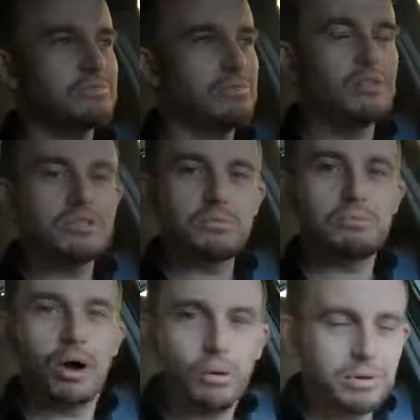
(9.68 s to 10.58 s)
most
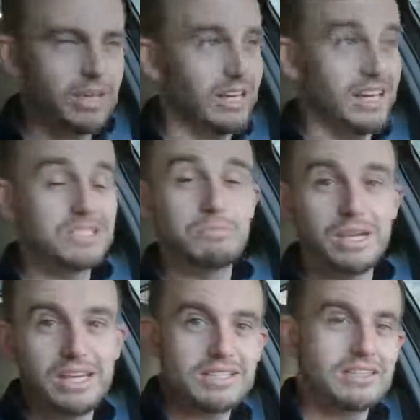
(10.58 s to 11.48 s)
popular, its
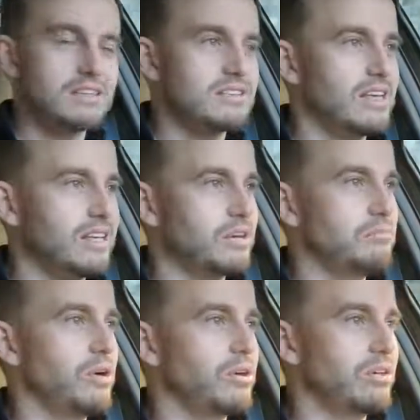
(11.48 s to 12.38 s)
biggest selling
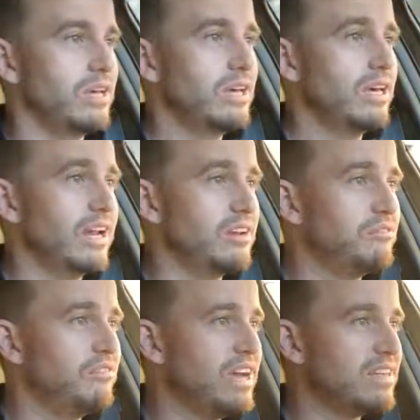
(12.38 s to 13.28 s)
model. And in
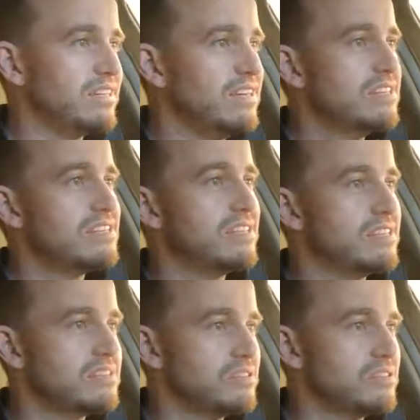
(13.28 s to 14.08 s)
fact, since